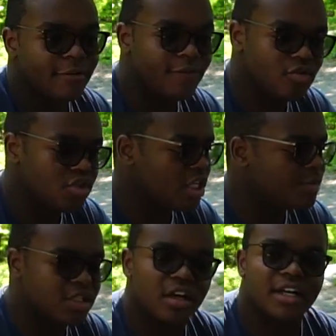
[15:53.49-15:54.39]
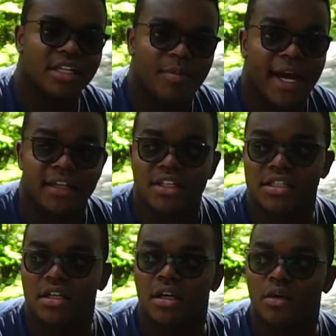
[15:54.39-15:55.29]
few Jeeps and Honda
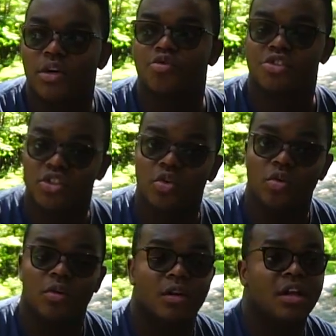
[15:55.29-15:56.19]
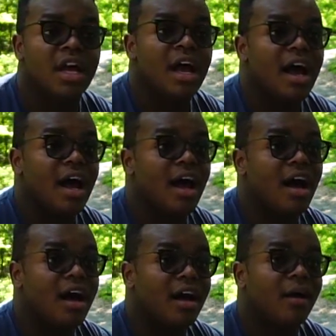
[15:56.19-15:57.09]
Pilots, which was cool.
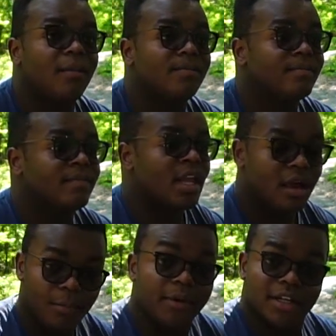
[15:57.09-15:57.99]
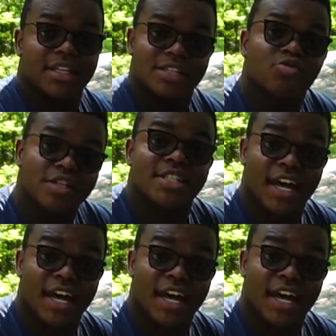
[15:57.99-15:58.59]
But this was